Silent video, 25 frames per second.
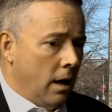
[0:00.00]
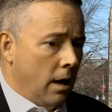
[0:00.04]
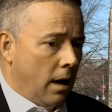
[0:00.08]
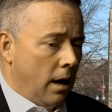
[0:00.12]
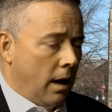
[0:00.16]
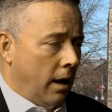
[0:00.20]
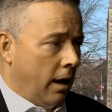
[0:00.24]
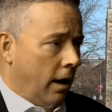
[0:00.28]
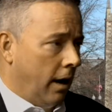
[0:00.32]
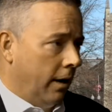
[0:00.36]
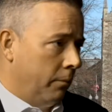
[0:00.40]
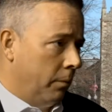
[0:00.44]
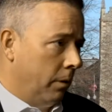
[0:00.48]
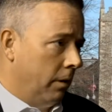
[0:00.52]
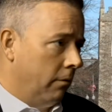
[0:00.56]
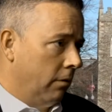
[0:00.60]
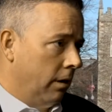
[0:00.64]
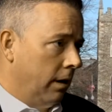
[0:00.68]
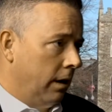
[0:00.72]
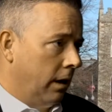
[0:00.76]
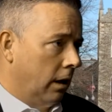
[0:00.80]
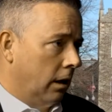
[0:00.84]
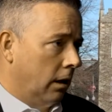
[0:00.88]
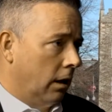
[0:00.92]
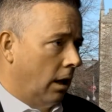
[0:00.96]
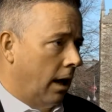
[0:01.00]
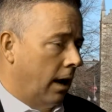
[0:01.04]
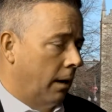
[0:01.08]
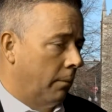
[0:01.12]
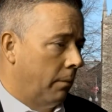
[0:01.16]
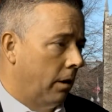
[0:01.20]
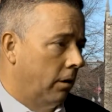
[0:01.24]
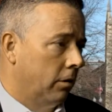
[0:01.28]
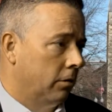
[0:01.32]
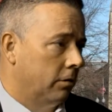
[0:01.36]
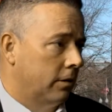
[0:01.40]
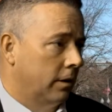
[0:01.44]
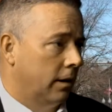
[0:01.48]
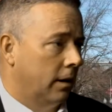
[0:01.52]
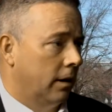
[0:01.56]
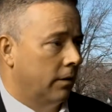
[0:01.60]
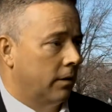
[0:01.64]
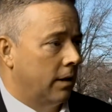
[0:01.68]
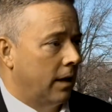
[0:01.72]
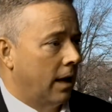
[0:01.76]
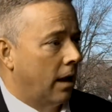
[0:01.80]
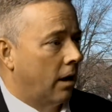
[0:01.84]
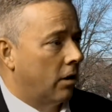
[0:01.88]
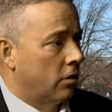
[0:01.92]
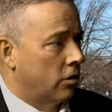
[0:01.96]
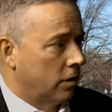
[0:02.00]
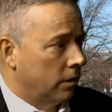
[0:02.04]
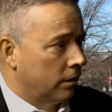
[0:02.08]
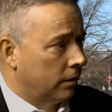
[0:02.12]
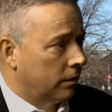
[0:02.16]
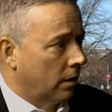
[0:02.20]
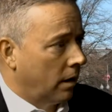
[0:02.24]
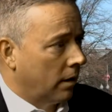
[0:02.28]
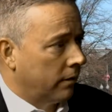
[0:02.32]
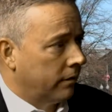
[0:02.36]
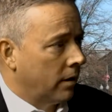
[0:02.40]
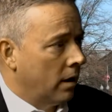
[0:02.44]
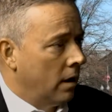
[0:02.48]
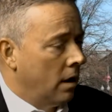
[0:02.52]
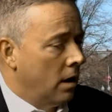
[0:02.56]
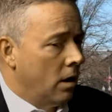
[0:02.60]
And I've been reading a lot about the energy stuff.